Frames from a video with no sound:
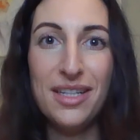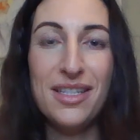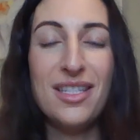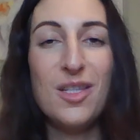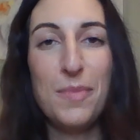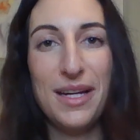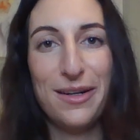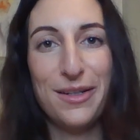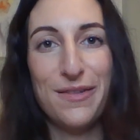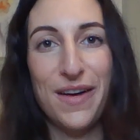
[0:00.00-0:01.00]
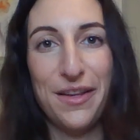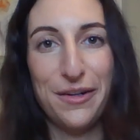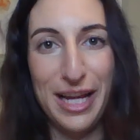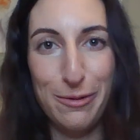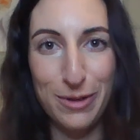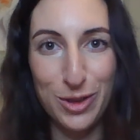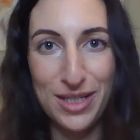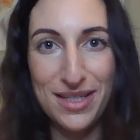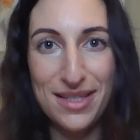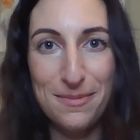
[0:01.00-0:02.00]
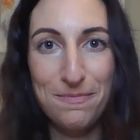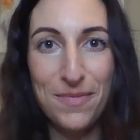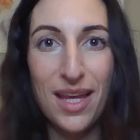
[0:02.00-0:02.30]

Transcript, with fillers: to speakers of other languages.